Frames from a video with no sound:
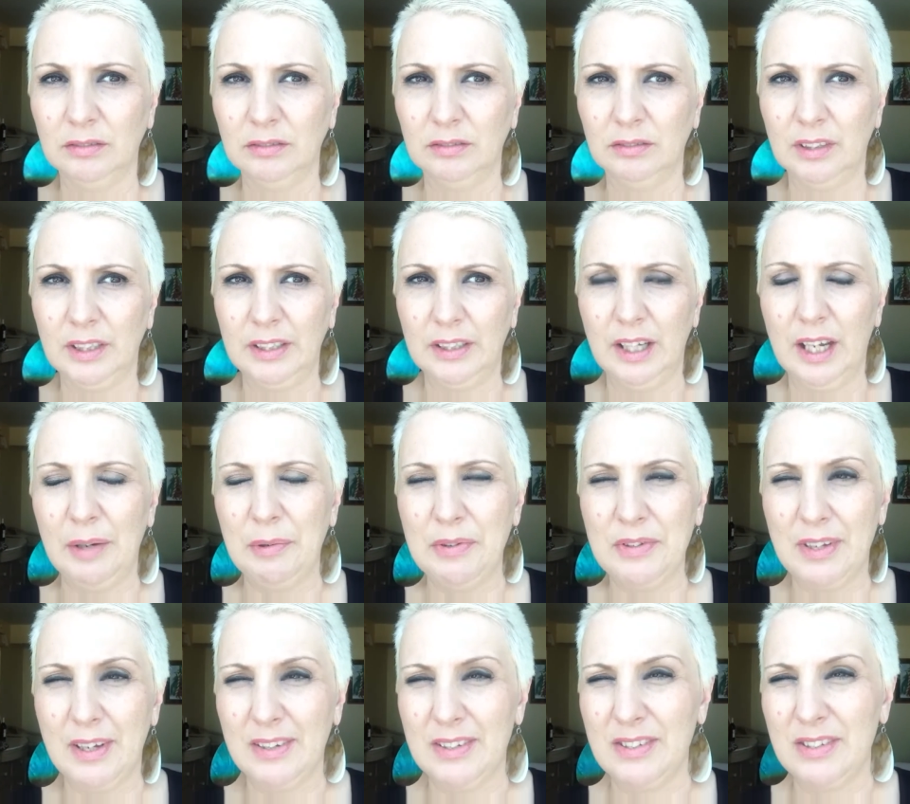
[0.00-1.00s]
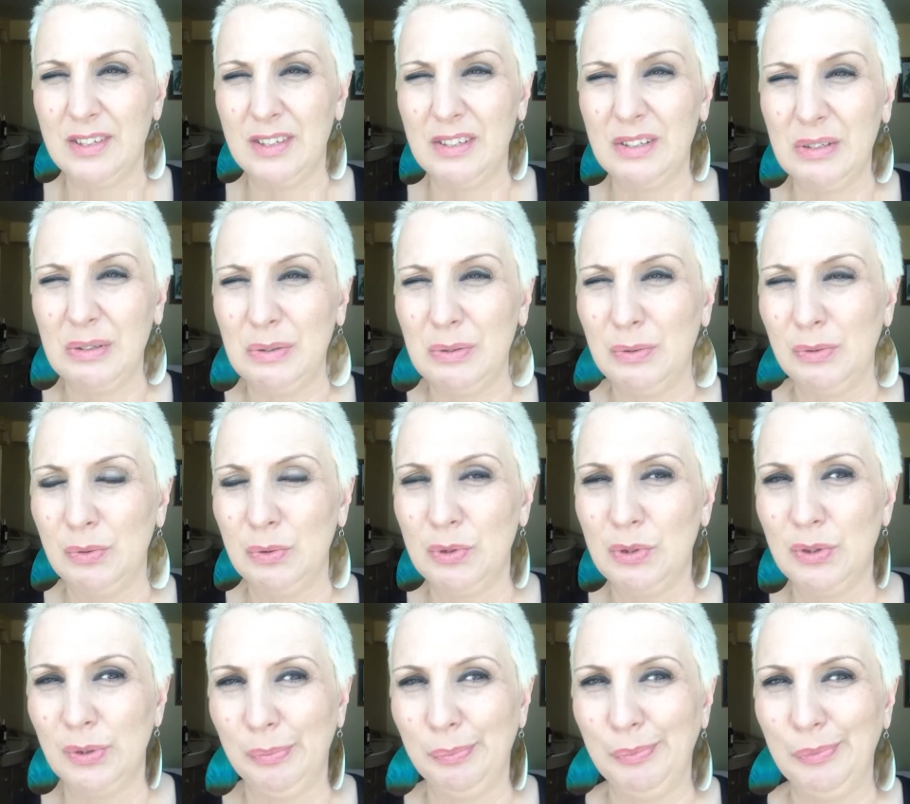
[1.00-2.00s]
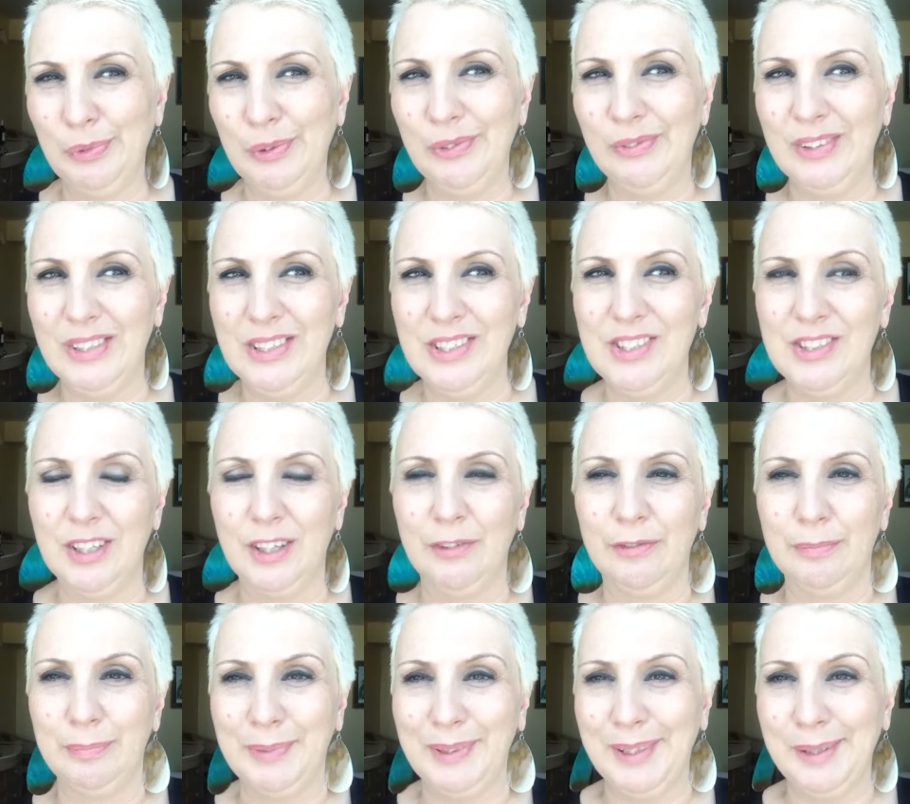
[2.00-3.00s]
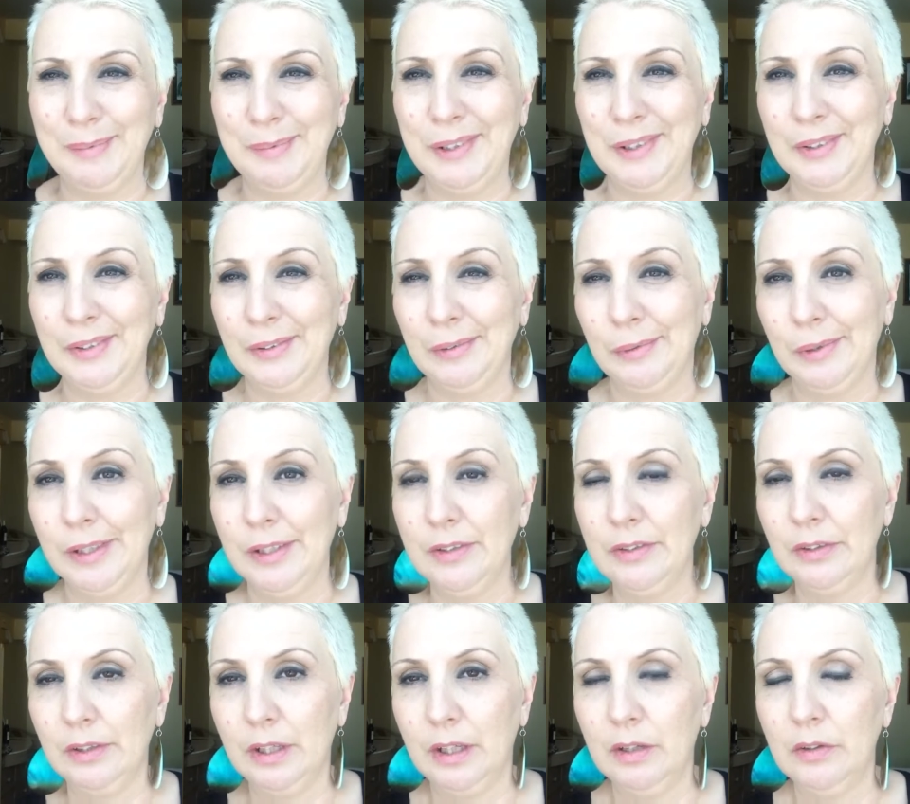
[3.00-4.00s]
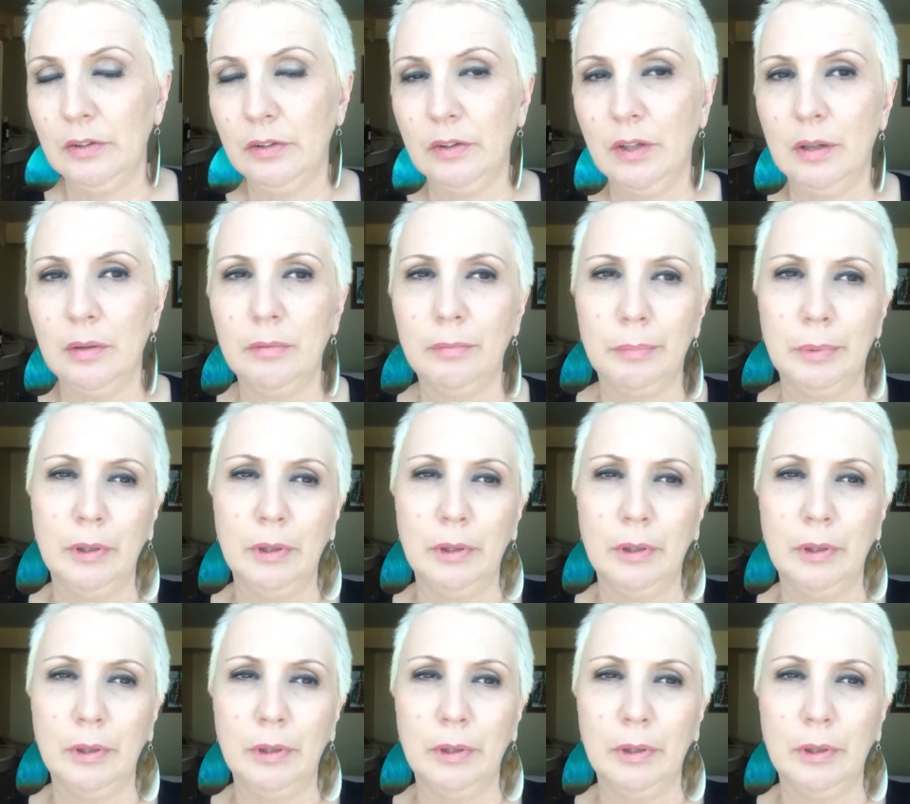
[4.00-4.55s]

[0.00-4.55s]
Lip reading: Like, I was asked to do some movie stuff, but I'm here in Hawaii, so I can't do that.